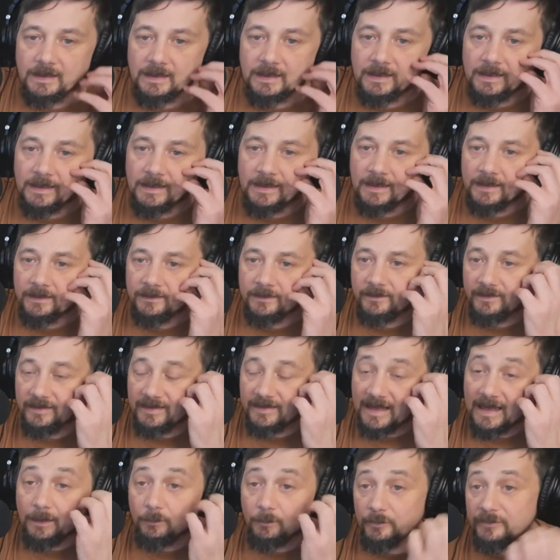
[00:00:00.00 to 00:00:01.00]
And
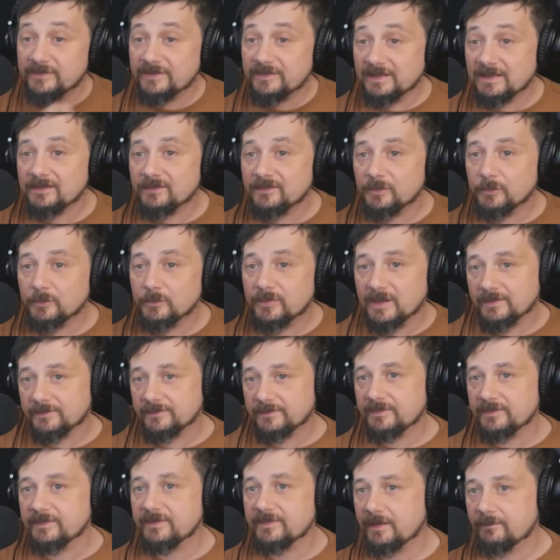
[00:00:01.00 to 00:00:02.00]
that was in
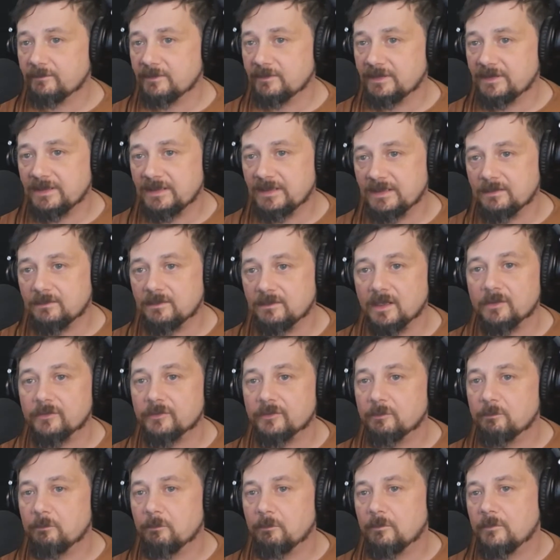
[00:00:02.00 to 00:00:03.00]
2017.
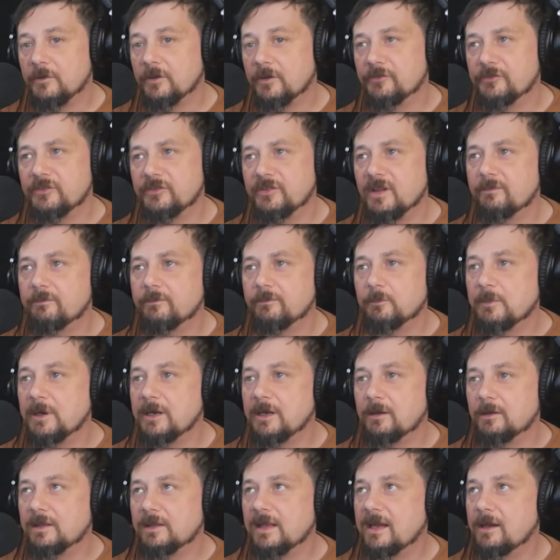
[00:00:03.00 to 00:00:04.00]
There's stuff
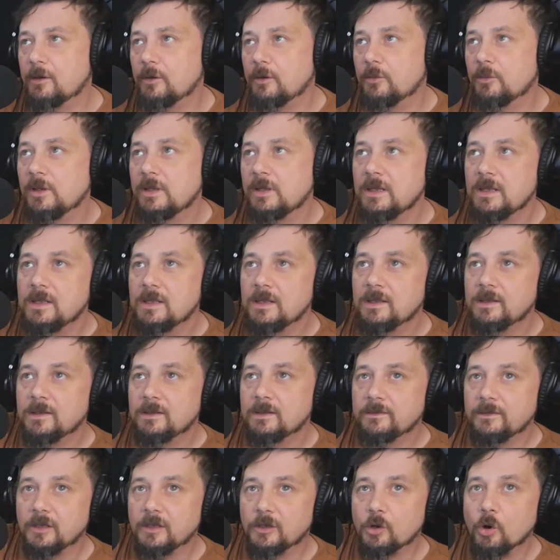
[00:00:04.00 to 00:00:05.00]
about how
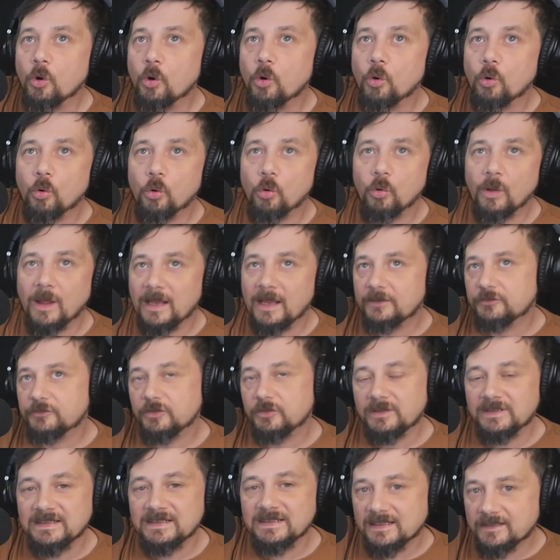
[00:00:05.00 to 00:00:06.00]
Nicole
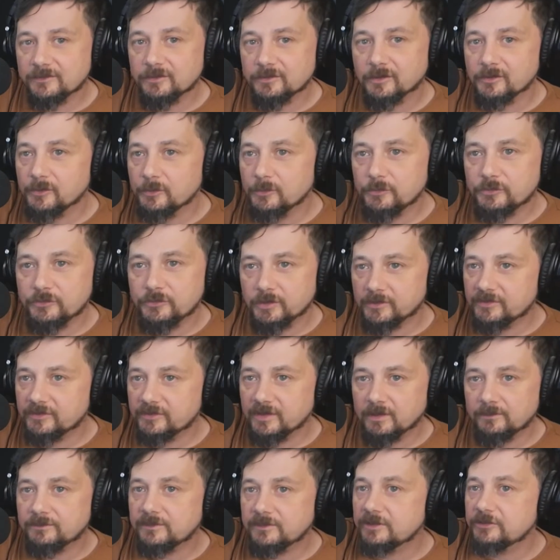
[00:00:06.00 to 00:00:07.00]
actually introduced
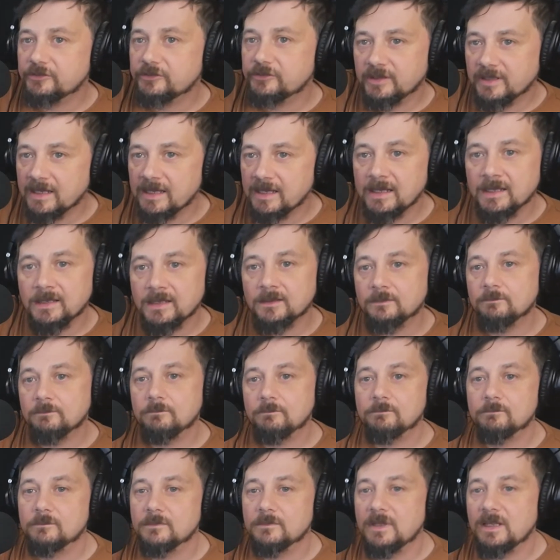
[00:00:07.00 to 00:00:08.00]
herself to Shanann
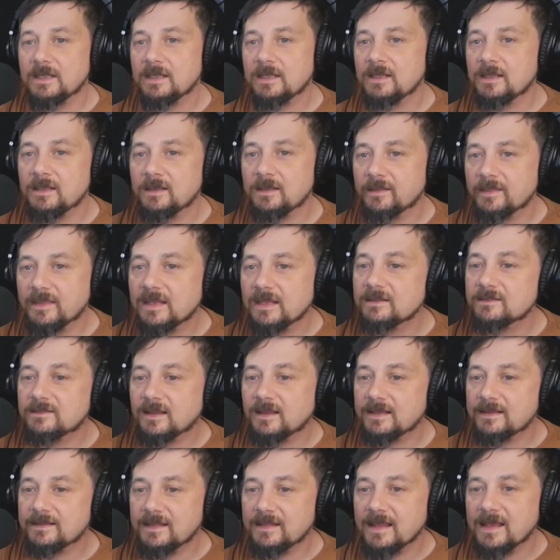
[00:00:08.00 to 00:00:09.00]
and things
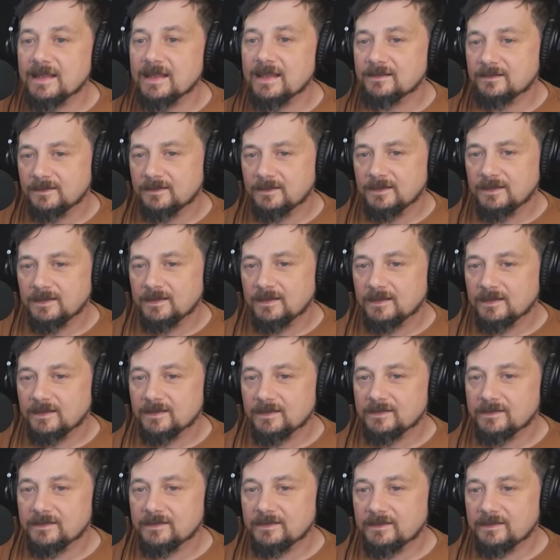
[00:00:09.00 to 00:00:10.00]
like that
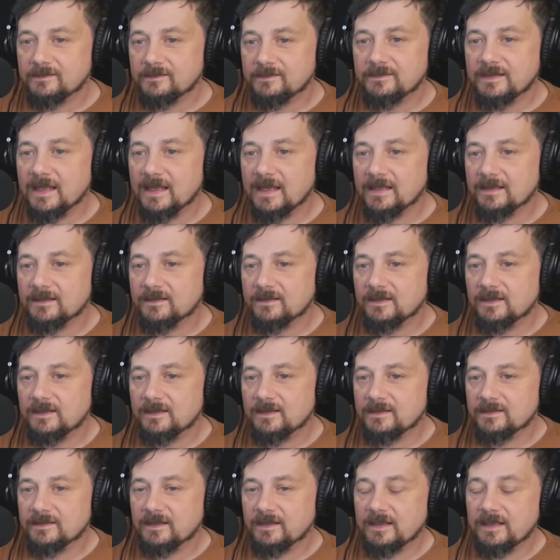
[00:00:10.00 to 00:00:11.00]
that
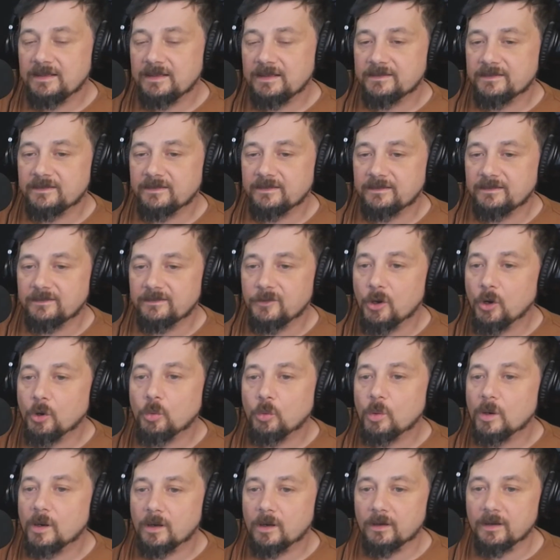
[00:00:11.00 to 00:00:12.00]
is
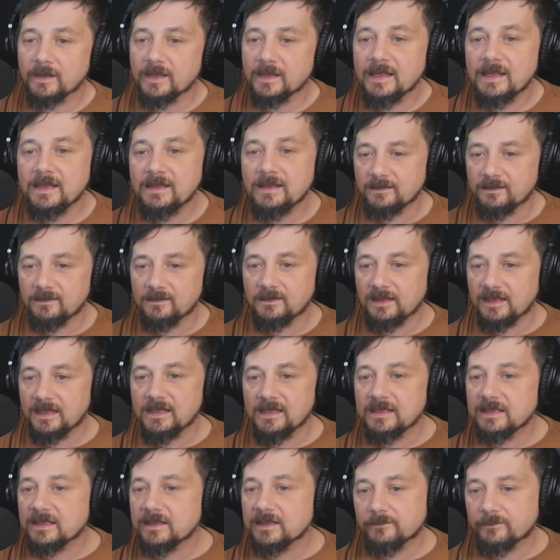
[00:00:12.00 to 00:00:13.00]
nowhere in
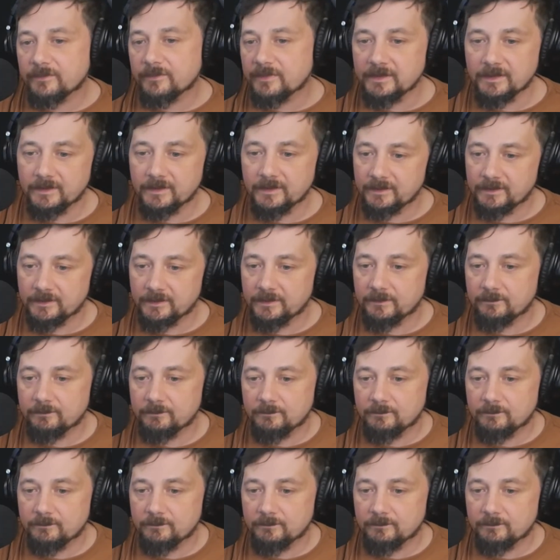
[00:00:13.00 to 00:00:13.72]
any of the